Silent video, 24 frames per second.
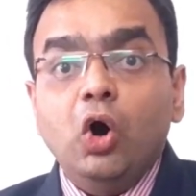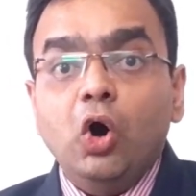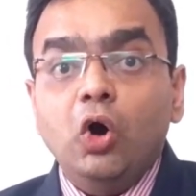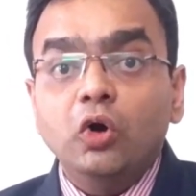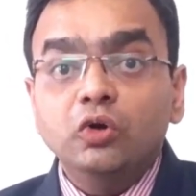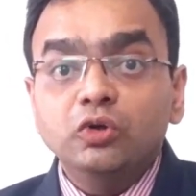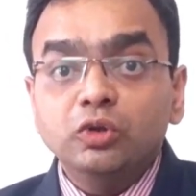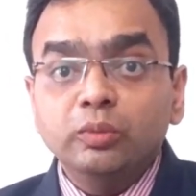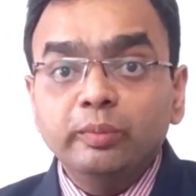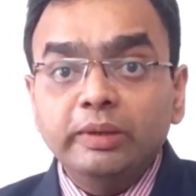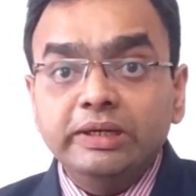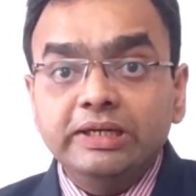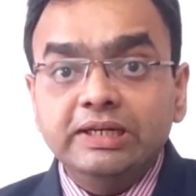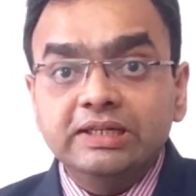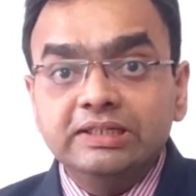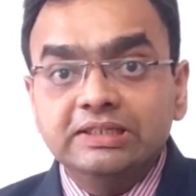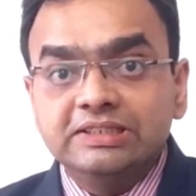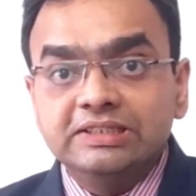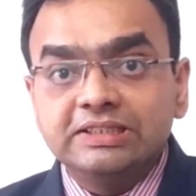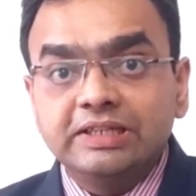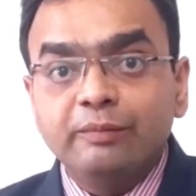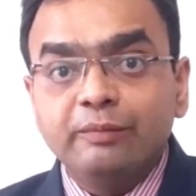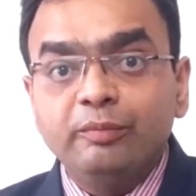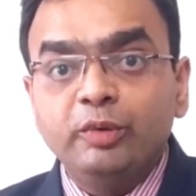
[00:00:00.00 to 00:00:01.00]
automated
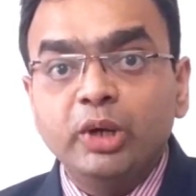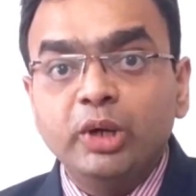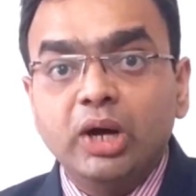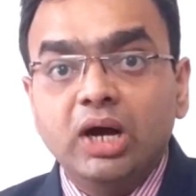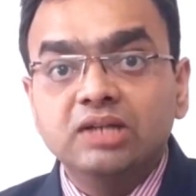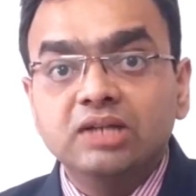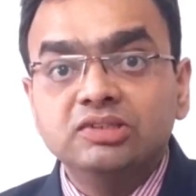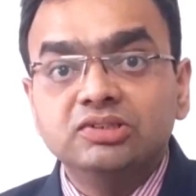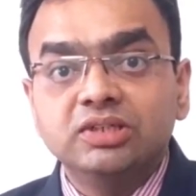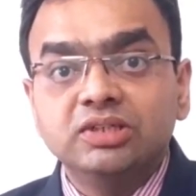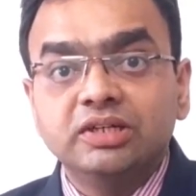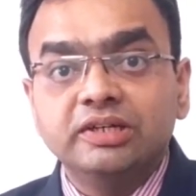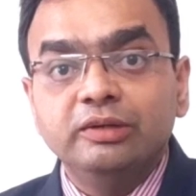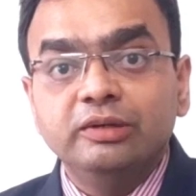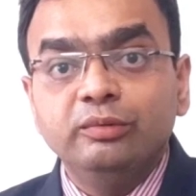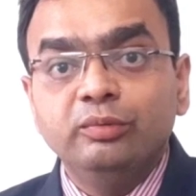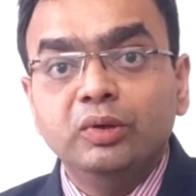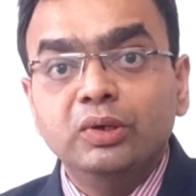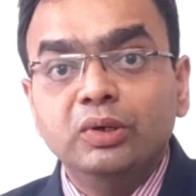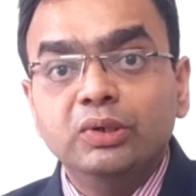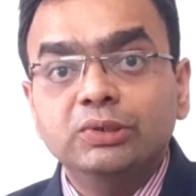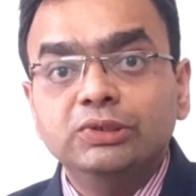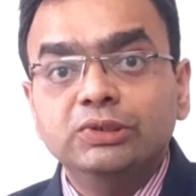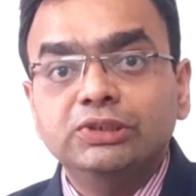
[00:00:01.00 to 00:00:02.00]
descriptive answer
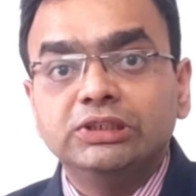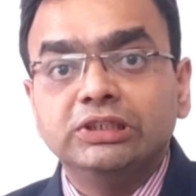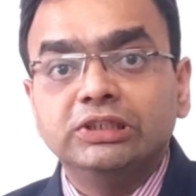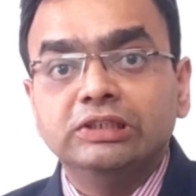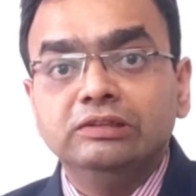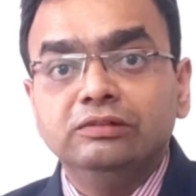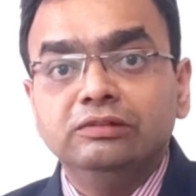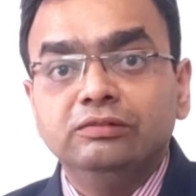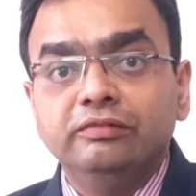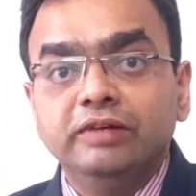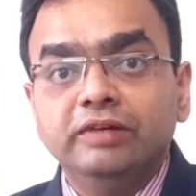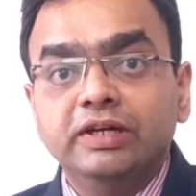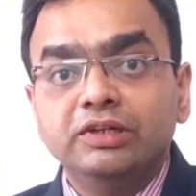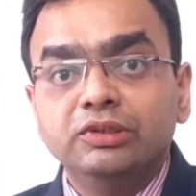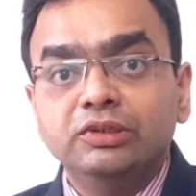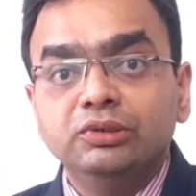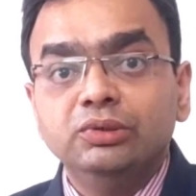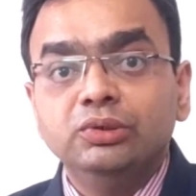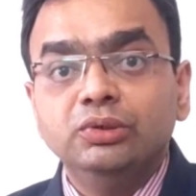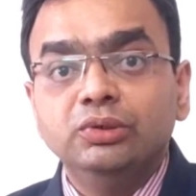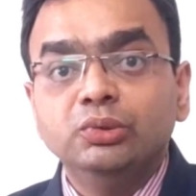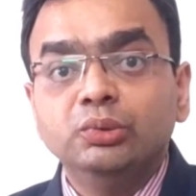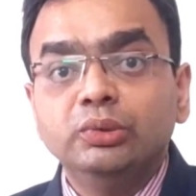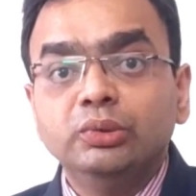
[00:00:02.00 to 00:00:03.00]
evaluation, where
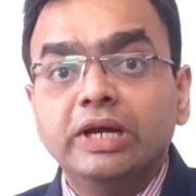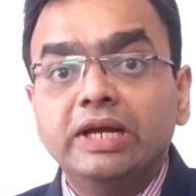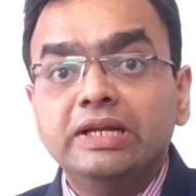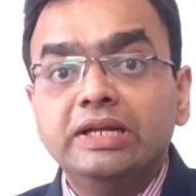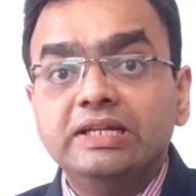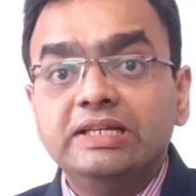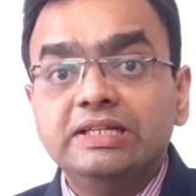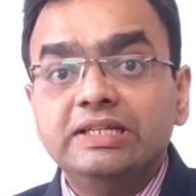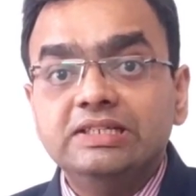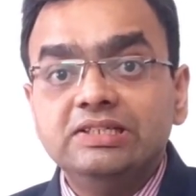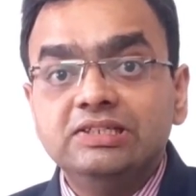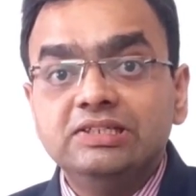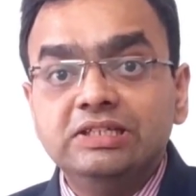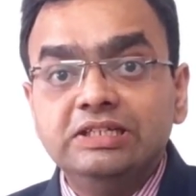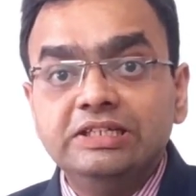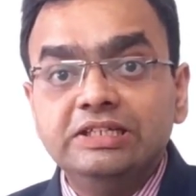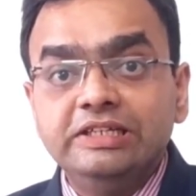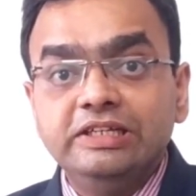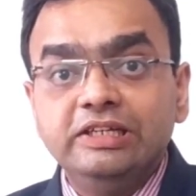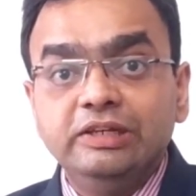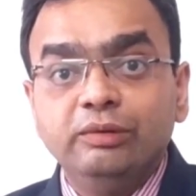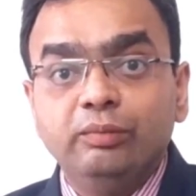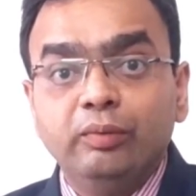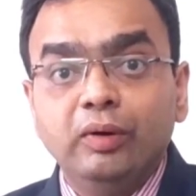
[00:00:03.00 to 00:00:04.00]
you can
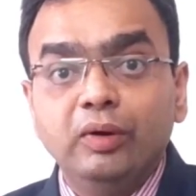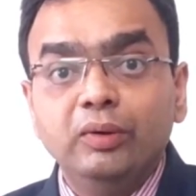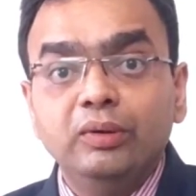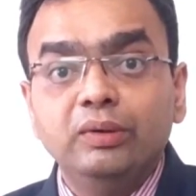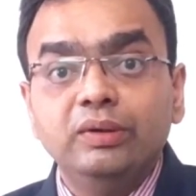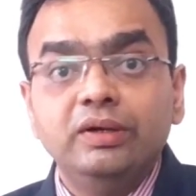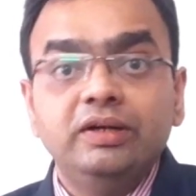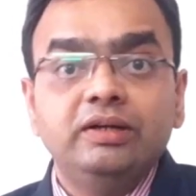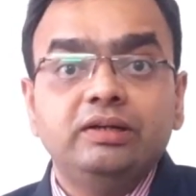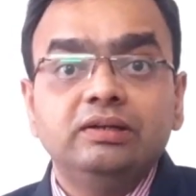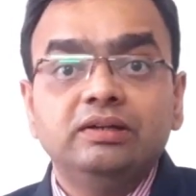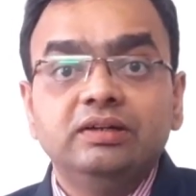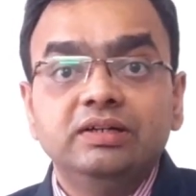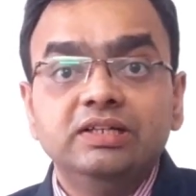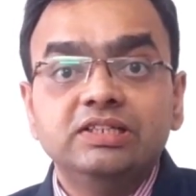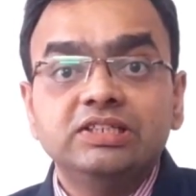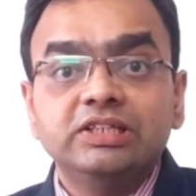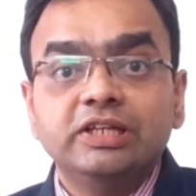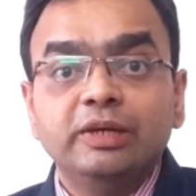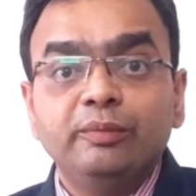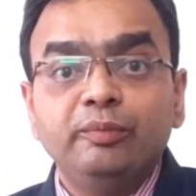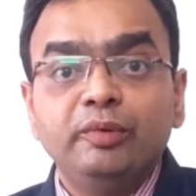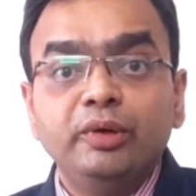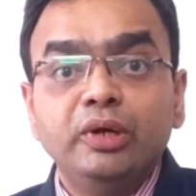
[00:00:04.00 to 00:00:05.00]
easily evaluate
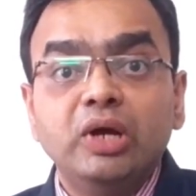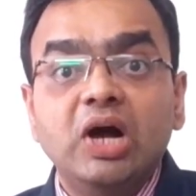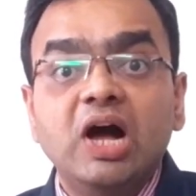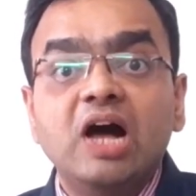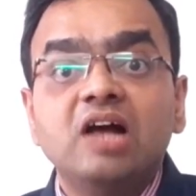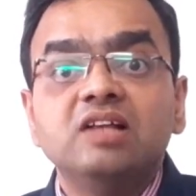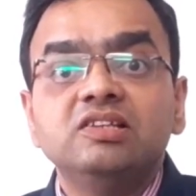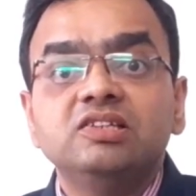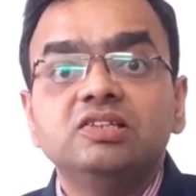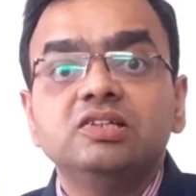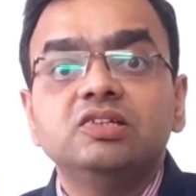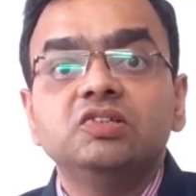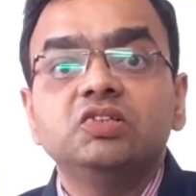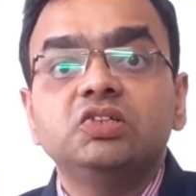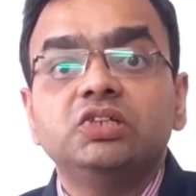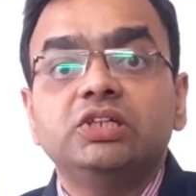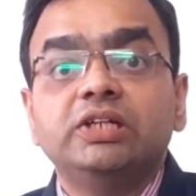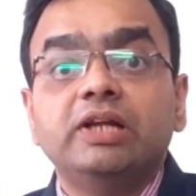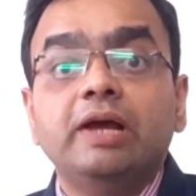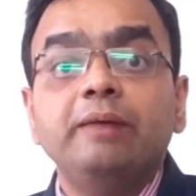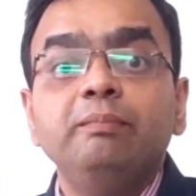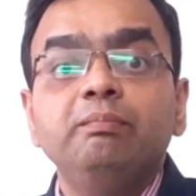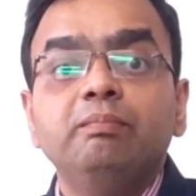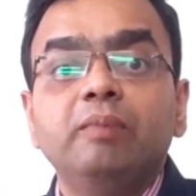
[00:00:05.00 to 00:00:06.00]
descriptive answers
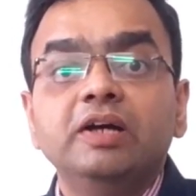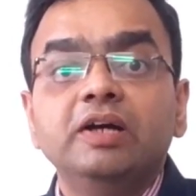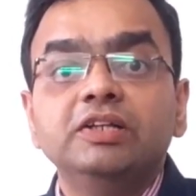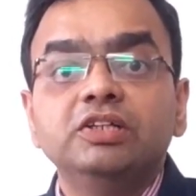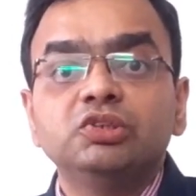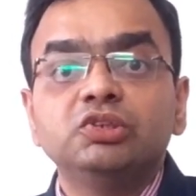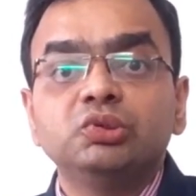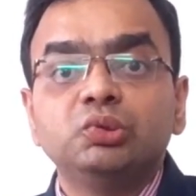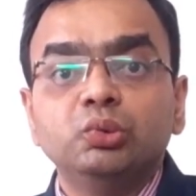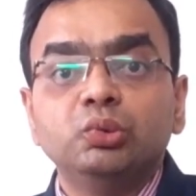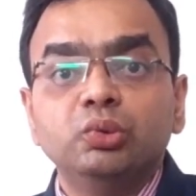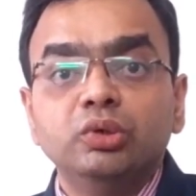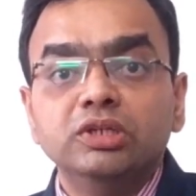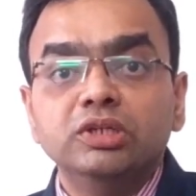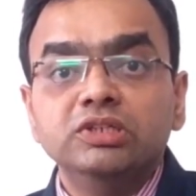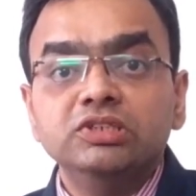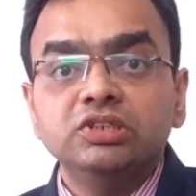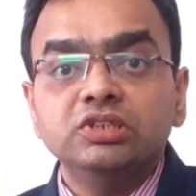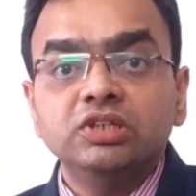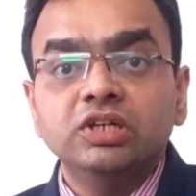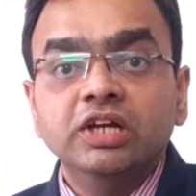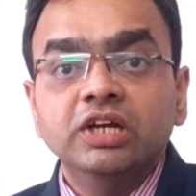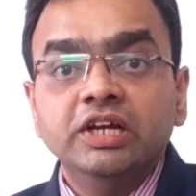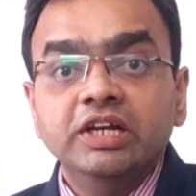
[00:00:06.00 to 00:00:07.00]
typed by the
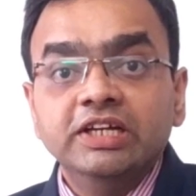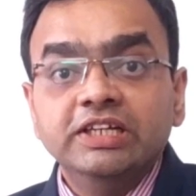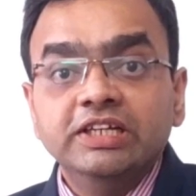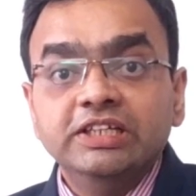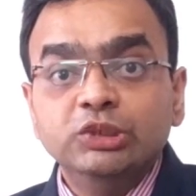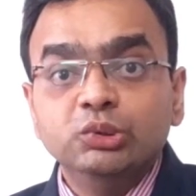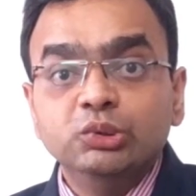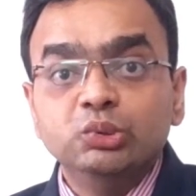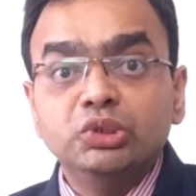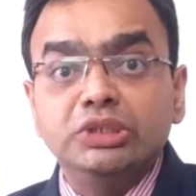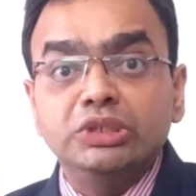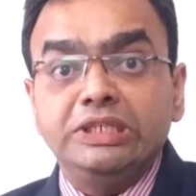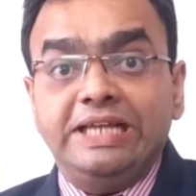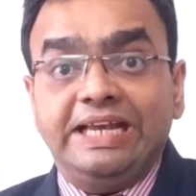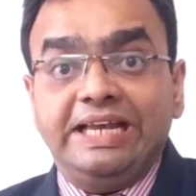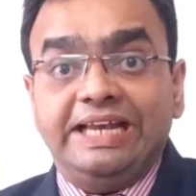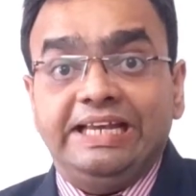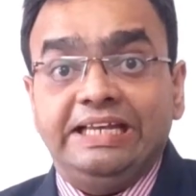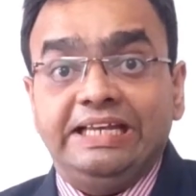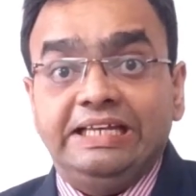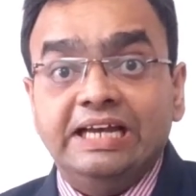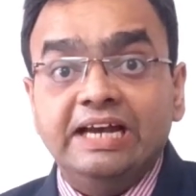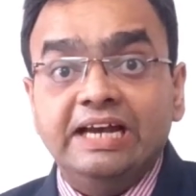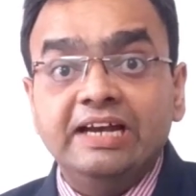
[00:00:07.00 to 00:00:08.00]
students using
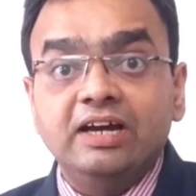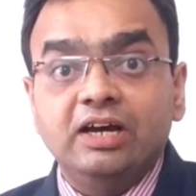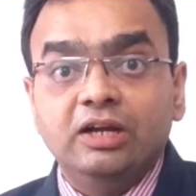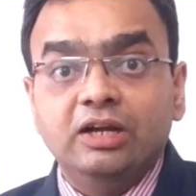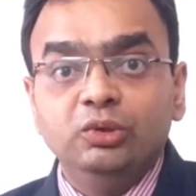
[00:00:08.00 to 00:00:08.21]
AI